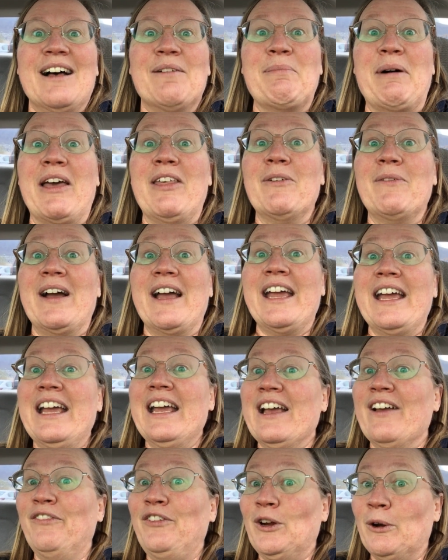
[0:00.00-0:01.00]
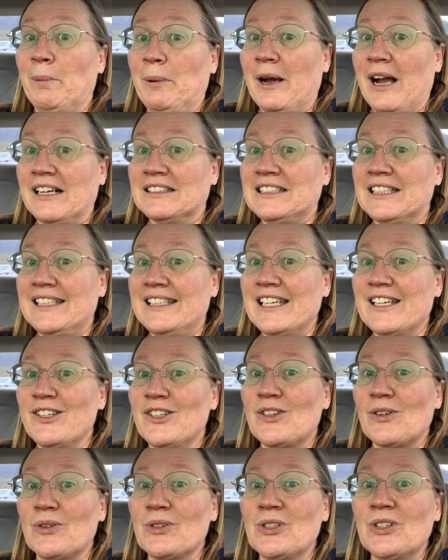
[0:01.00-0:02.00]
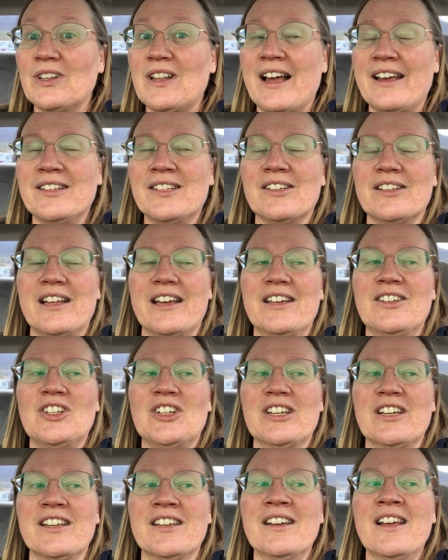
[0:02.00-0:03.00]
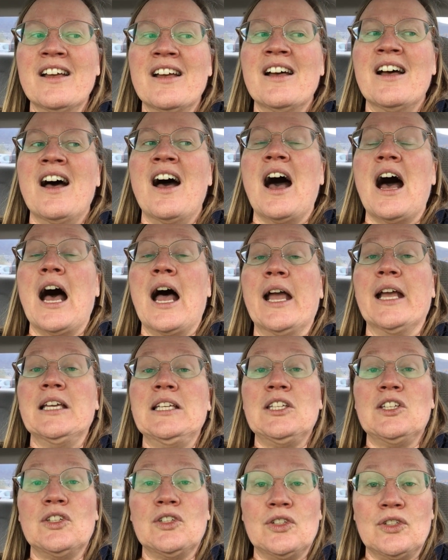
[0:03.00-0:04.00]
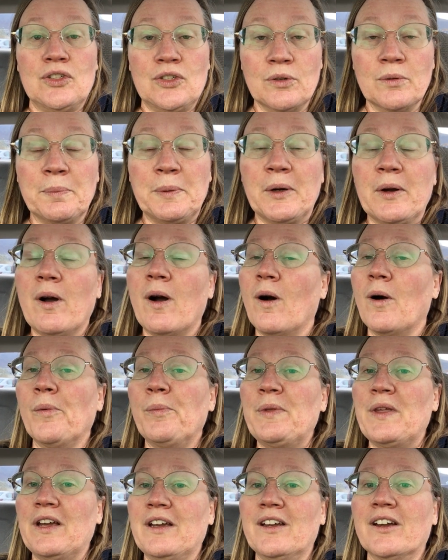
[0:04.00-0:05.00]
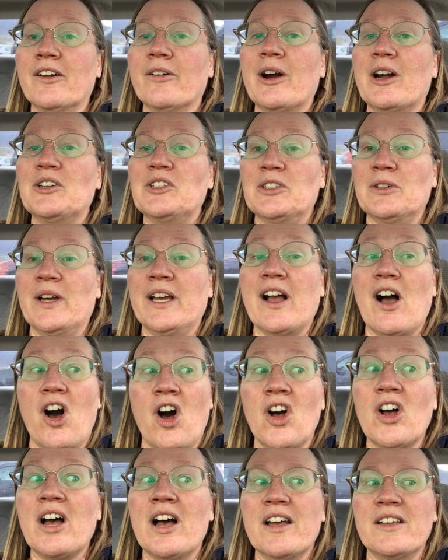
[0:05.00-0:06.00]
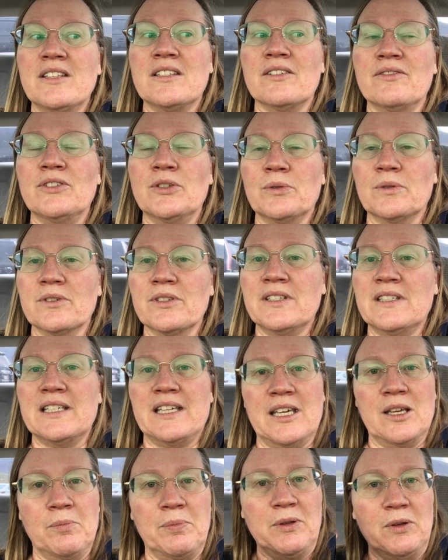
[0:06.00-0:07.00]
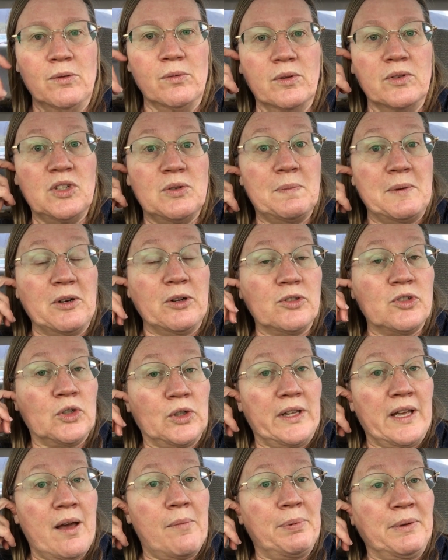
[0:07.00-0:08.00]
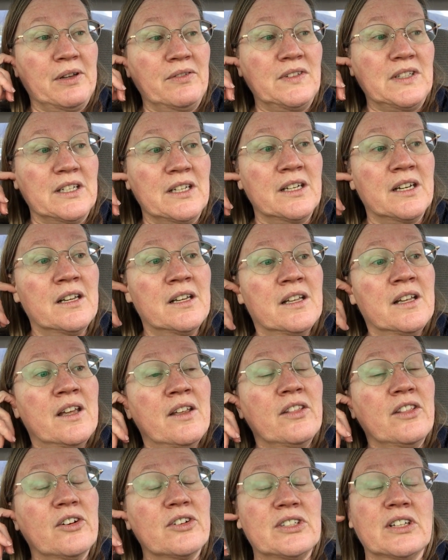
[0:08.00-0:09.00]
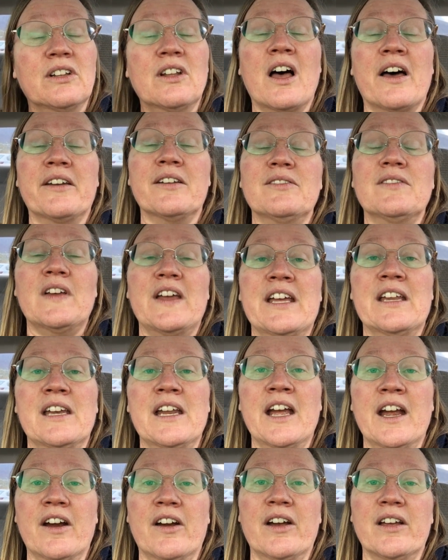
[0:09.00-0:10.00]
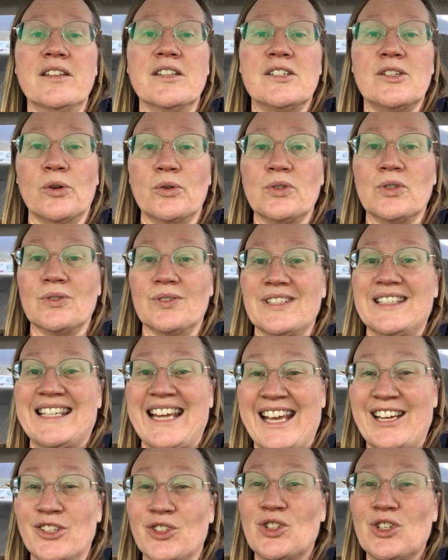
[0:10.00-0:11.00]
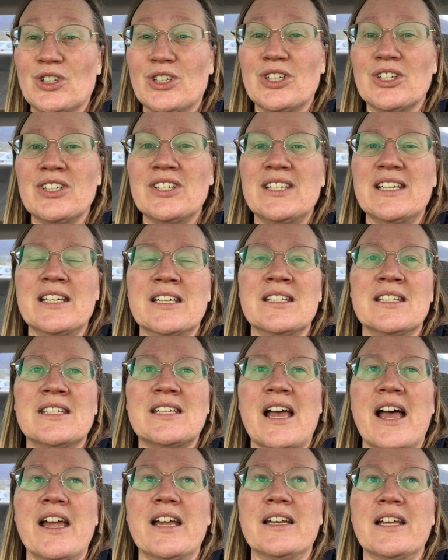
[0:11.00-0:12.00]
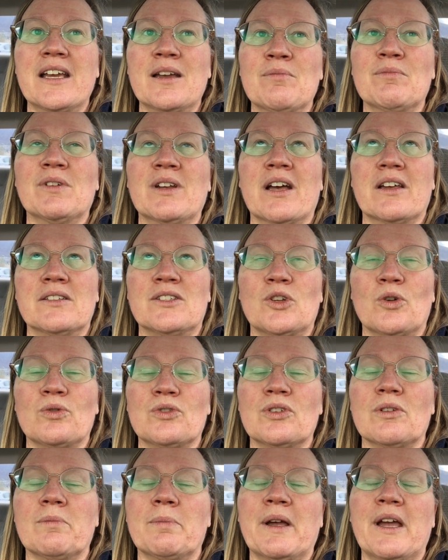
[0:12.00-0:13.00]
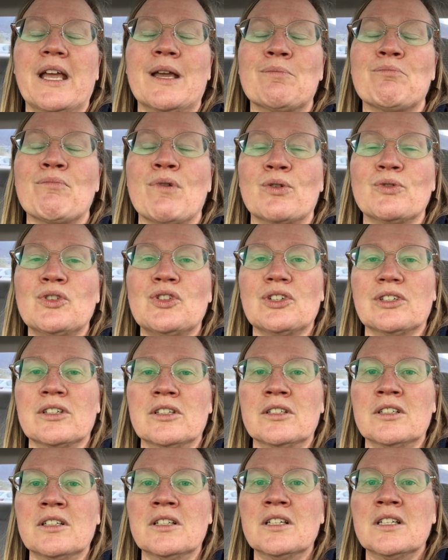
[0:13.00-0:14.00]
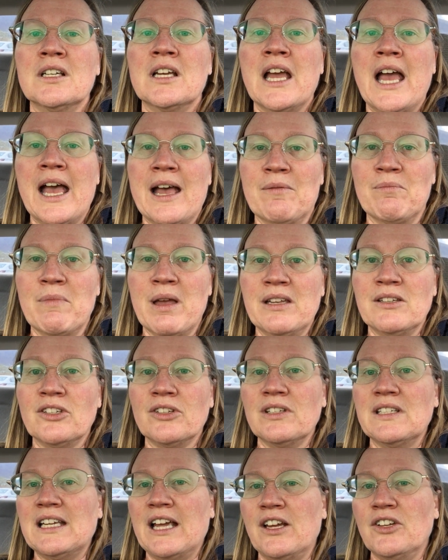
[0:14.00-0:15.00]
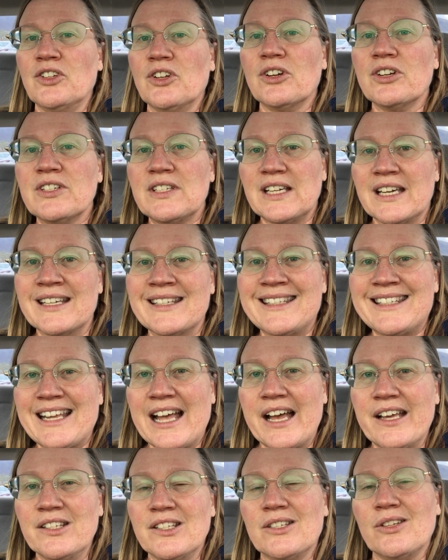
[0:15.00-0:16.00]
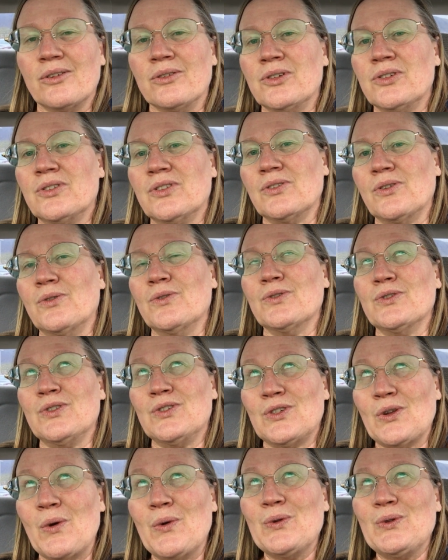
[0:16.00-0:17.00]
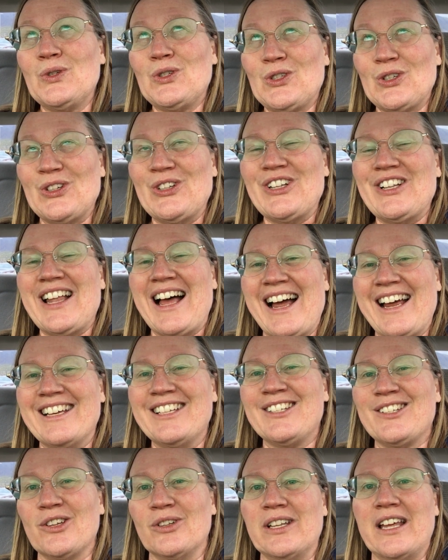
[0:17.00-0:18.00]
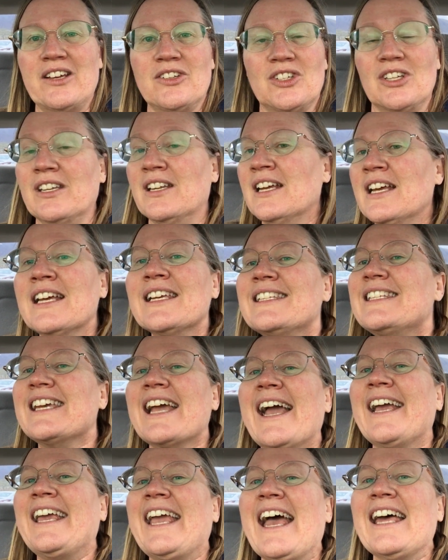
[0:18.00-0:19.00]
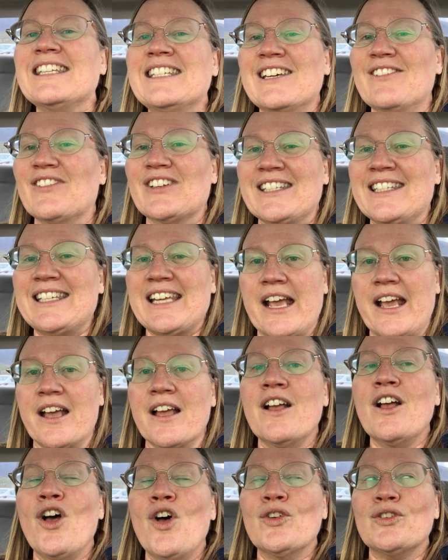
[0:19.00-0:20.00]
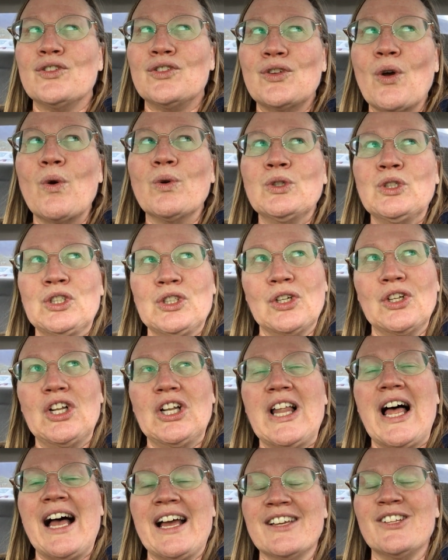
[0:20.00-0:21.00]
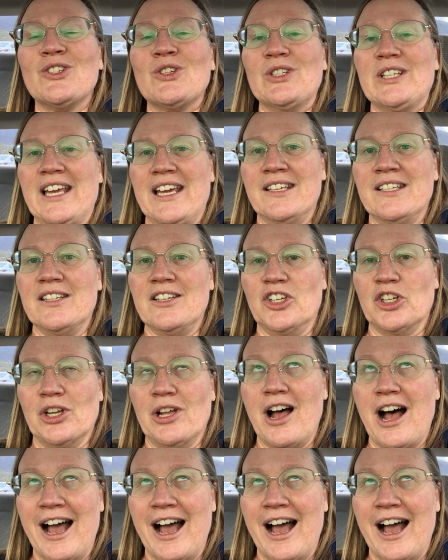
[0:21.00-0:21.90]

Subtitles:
By the way, if you're practicing social isolation, I super hope that you are doing all kinds of tools to keep you spiritually uplifted. There's a lot of inherent social dangers inside, not social, but emotional and mental dangers inside social isolation. See, I can't even say it. Social isolation.